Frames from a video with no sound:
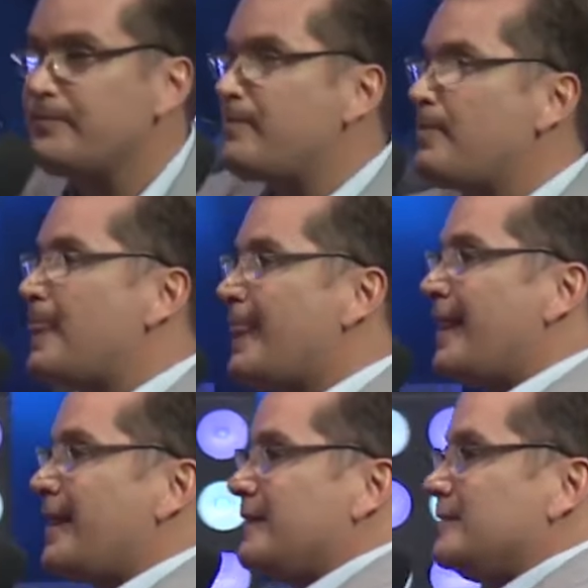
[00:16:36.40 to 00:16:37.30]

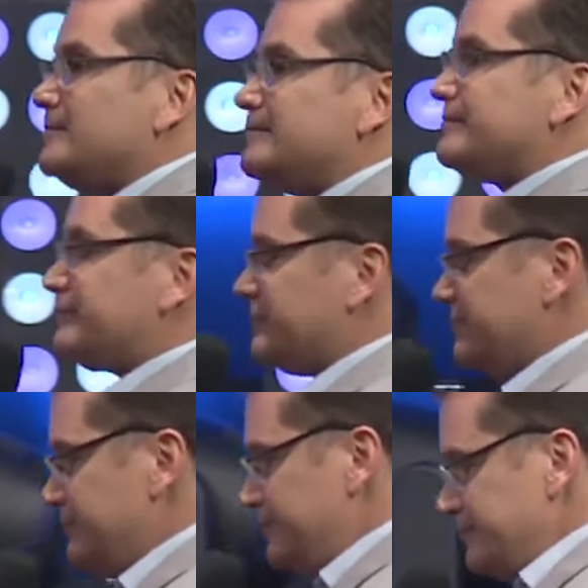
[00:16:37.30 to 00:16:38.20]

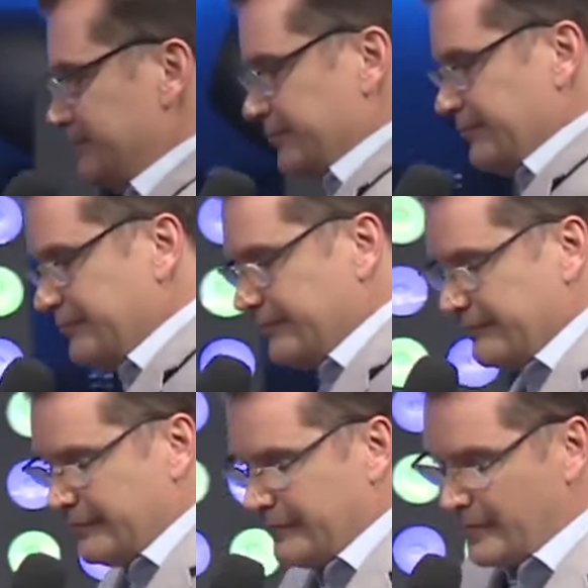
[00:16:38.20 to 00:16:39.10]

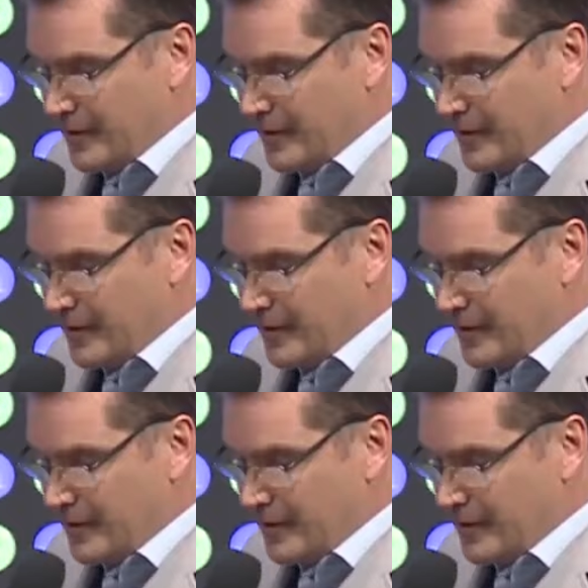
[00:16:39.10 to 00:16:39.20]
(no one is talking)